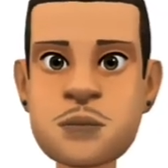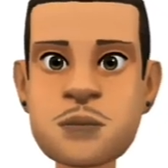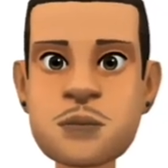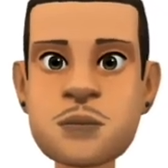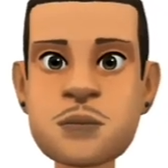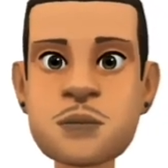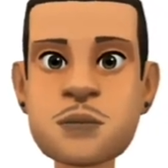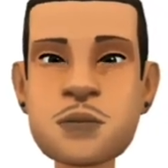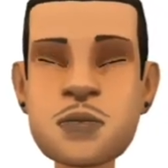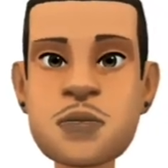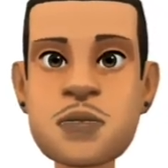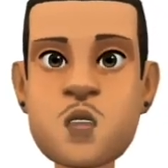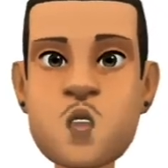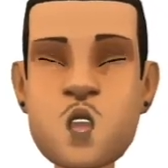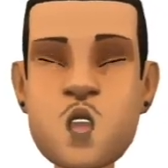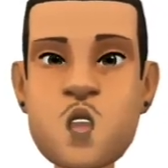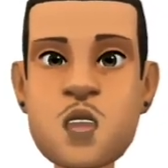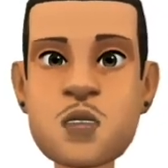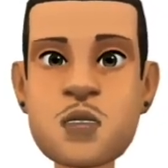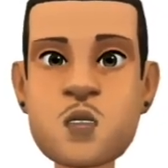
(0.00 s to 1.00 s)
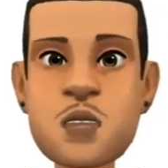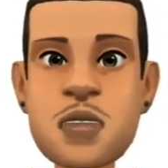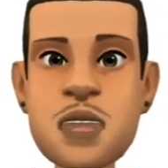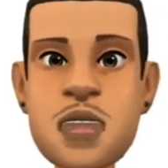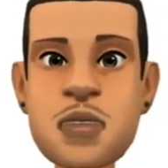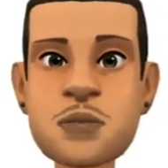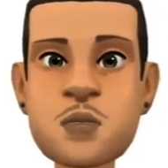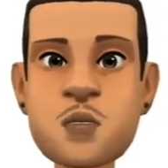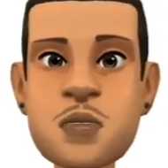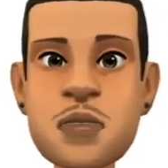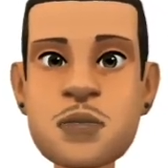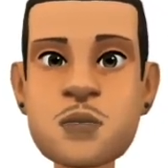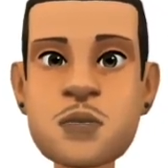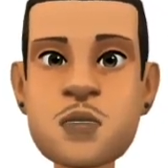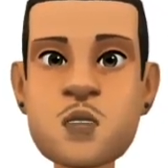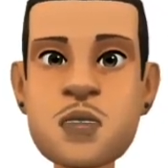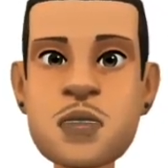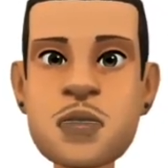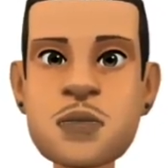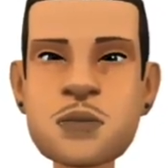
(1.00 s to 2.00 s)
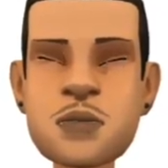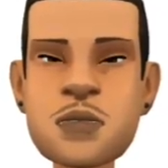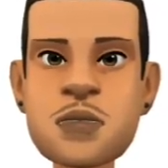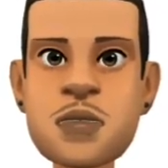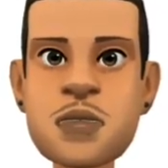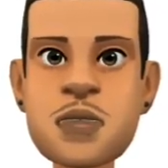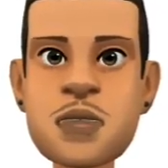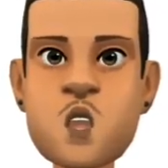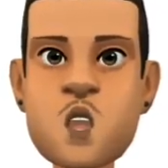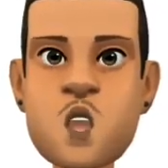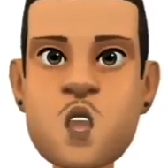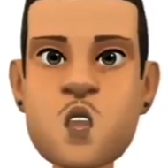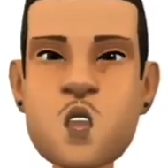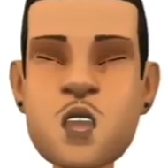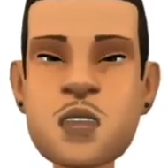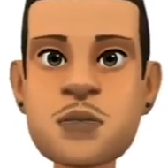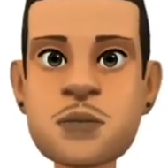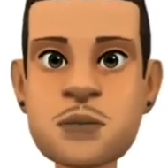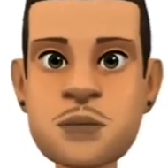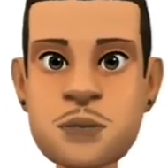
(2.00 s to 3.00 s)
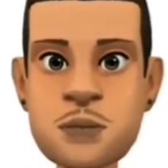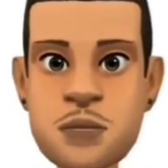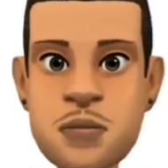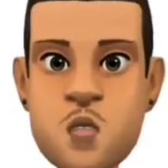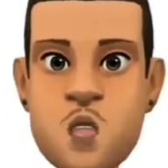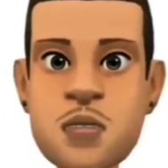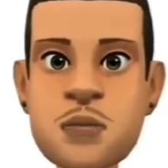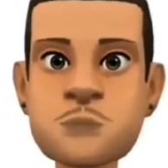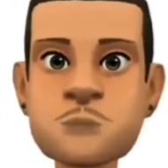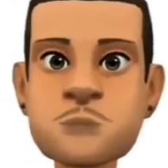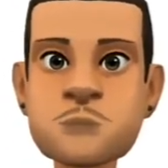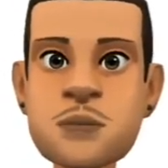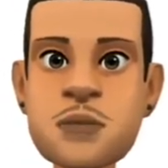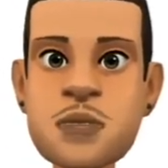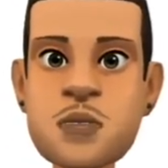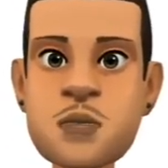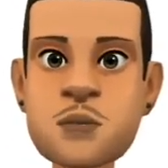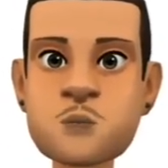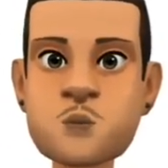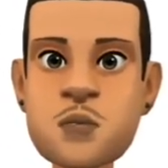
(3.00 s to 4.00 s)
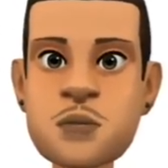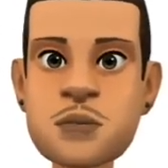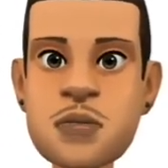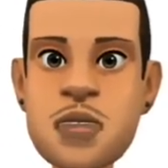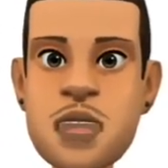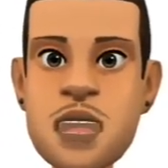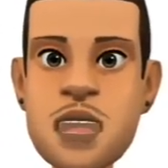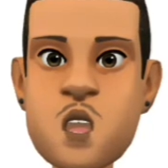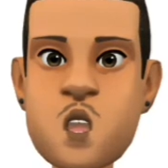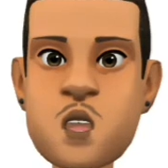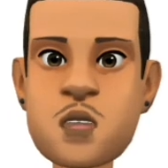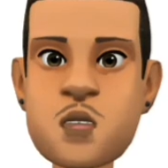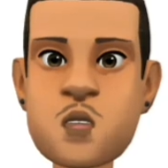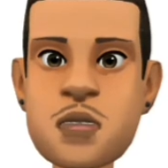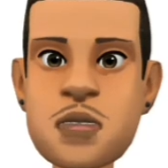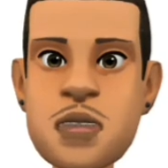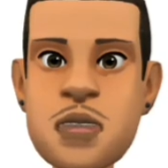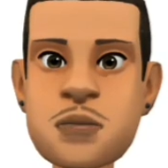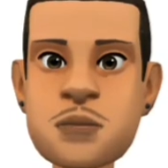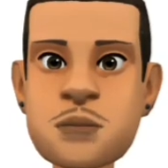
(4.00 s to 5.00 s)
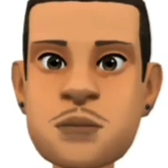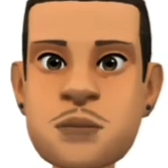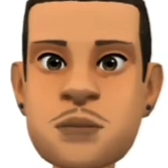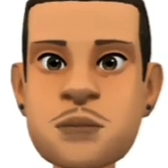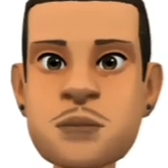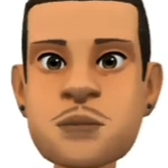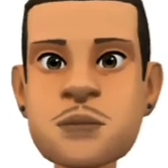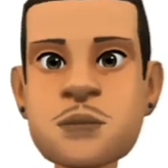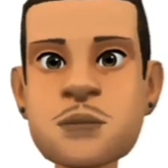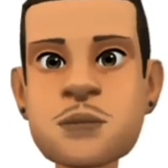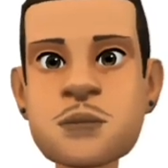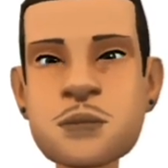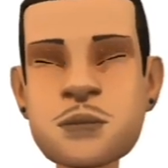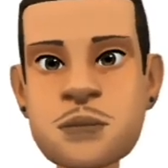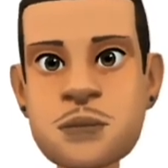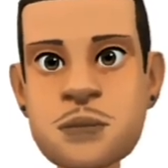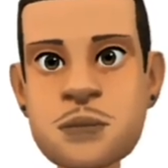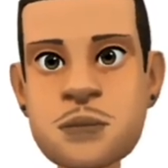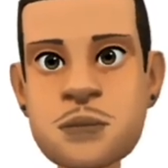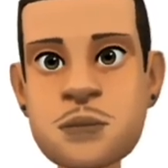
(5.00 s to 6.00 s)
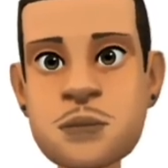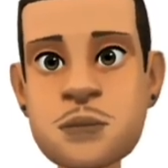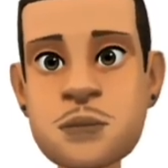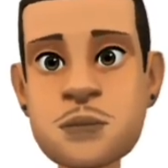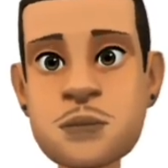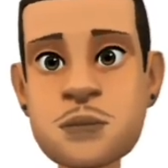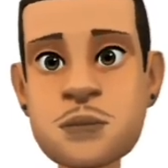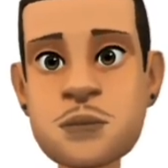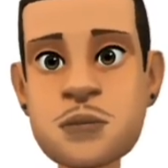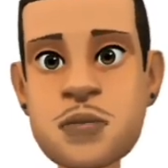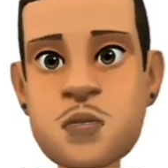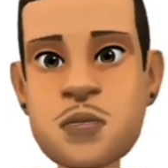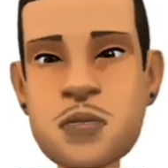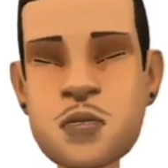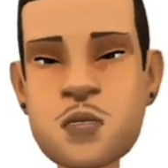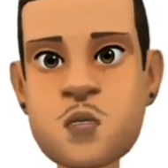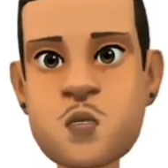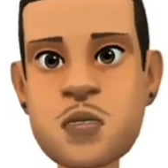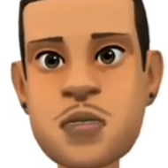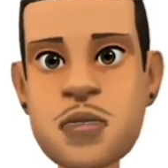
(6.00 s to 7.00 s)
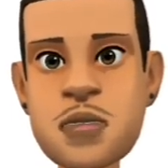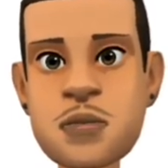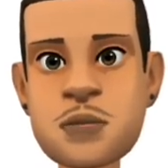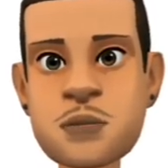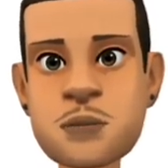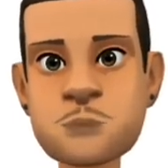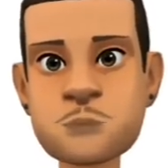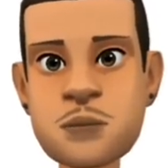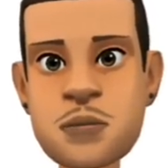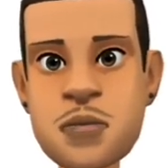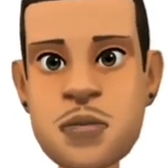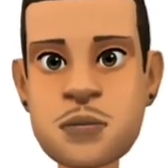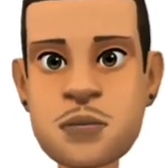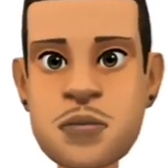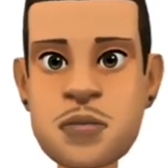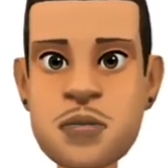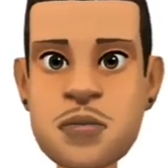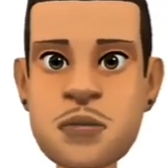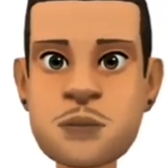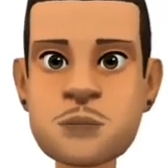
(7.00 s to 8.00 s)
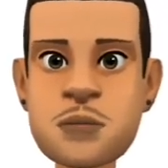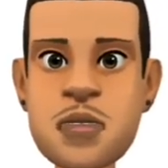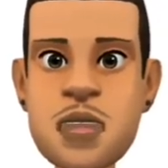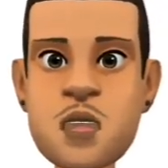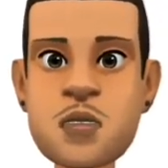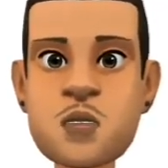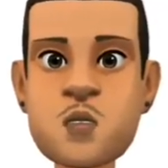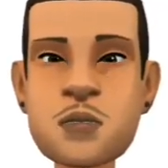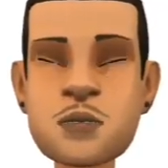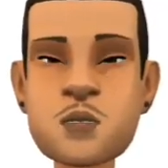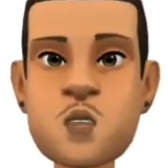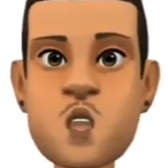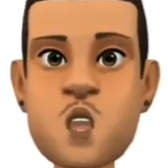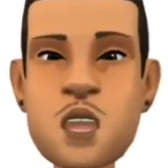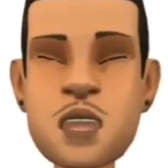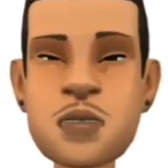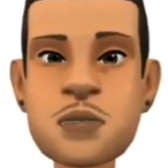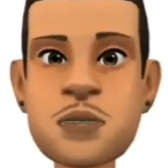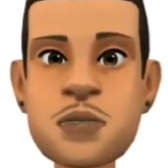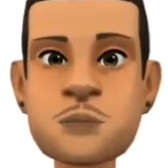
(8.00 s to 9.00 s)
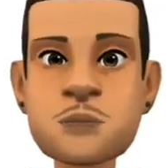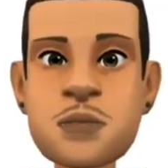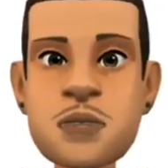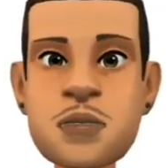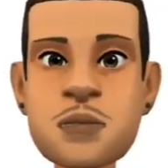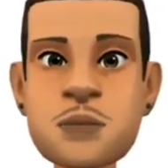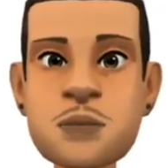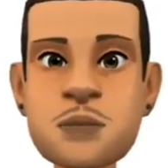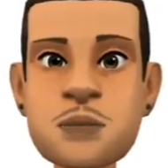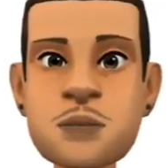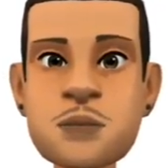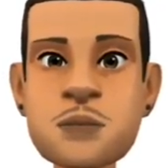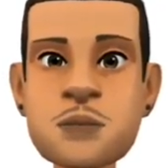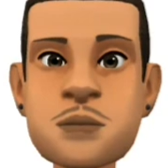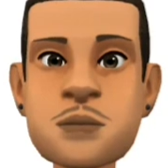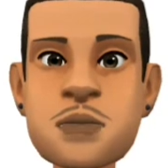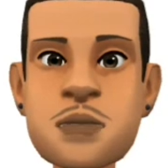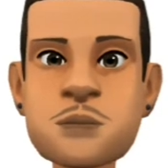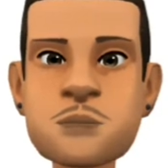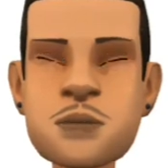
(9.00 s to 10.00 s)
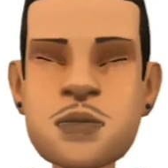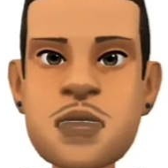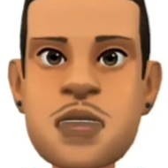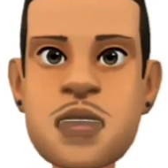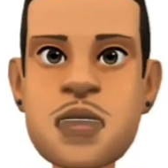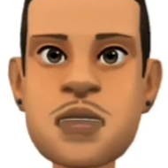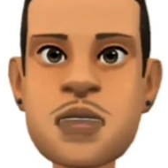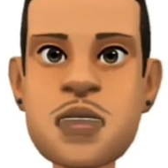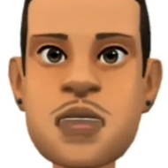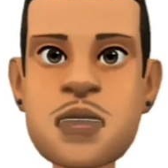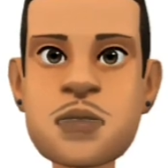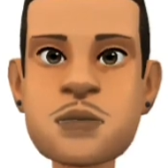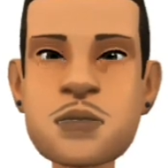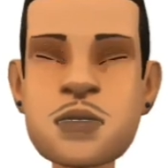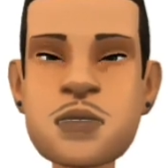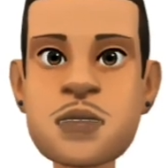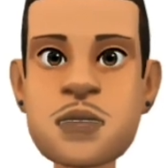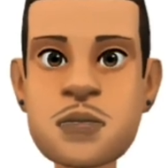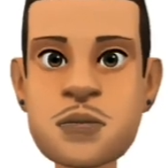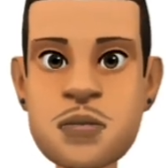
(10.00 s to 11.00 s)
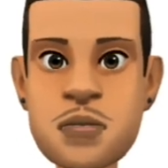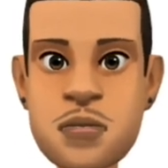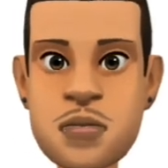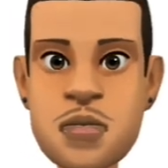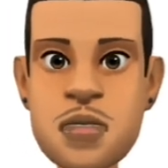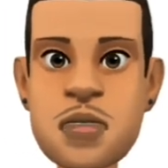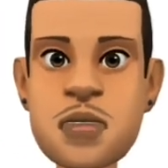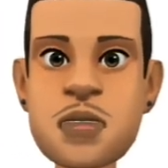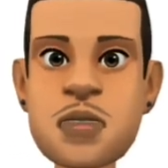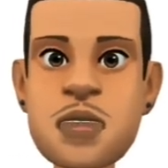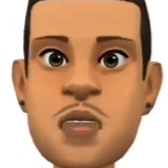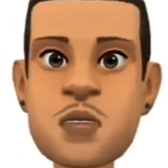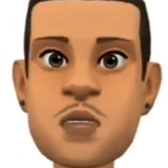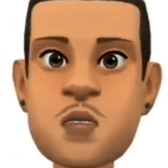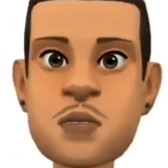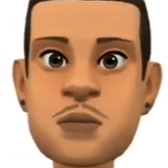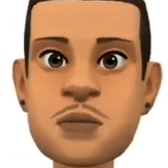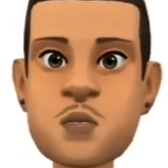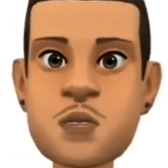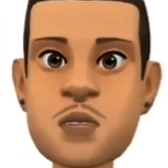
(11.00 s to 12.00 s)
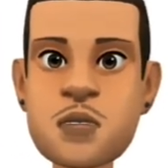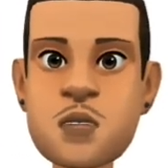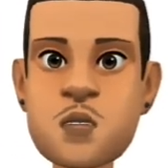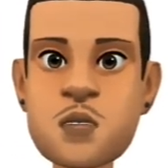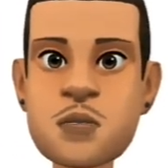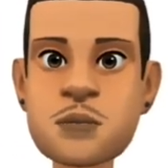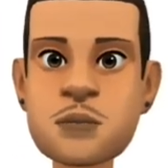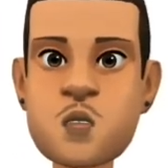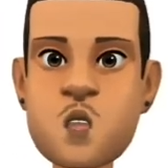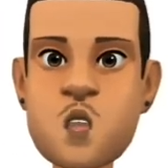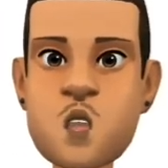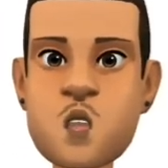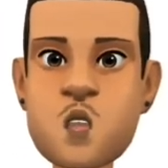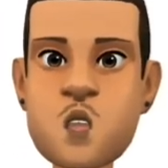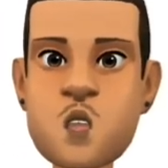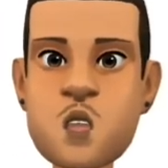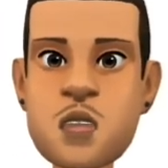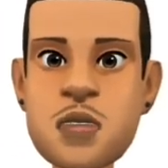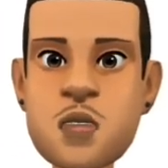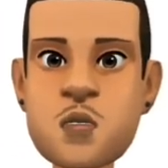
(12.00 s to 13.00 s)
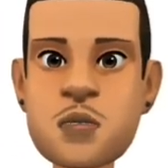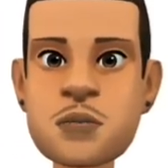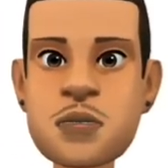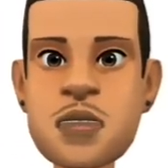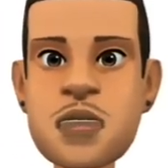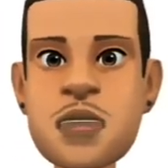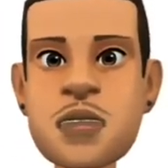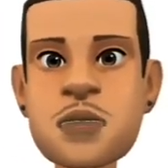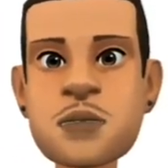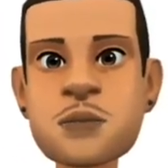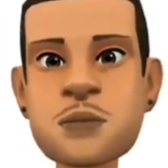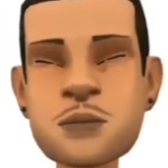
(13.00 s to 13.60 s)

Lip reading: This is because corruption steals from the poor, halting national progress. Xi took a solid stand against corruption, even if it meant prosecuting high-ranking government officials.